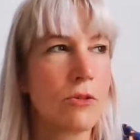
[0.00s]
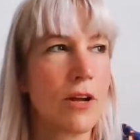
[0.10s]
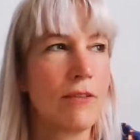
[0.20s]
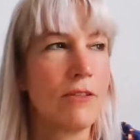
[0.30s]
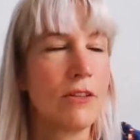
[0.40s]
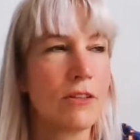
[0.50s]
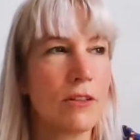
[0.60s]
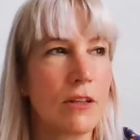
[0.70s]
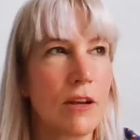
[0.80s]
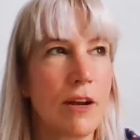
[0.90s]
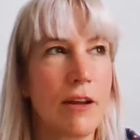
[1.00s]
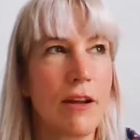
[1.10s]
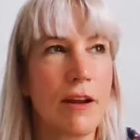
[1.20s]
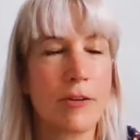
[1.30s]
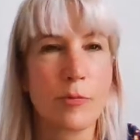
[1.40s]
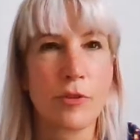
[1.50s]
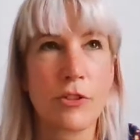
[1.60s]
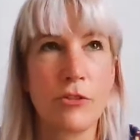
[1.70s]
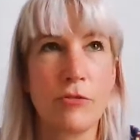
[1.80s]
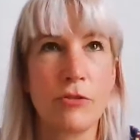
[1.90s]
or have these, like, high
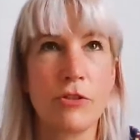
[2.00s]
aspirations for